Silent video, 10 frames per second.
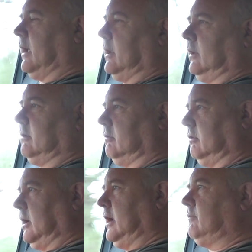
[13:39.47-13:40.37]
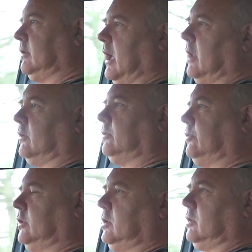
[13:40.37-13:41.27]
and there are even
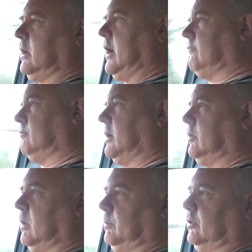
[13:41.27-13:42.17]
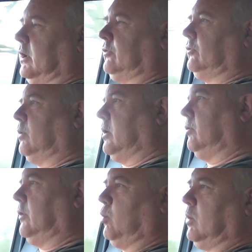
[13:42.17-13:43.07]
others that you can get from other websites as
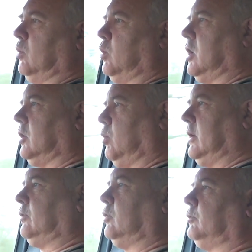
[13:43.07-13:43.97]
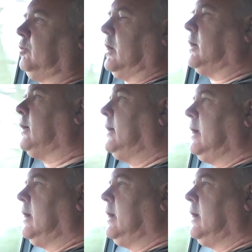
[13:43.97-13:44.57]
well that will work with Hauptwerk.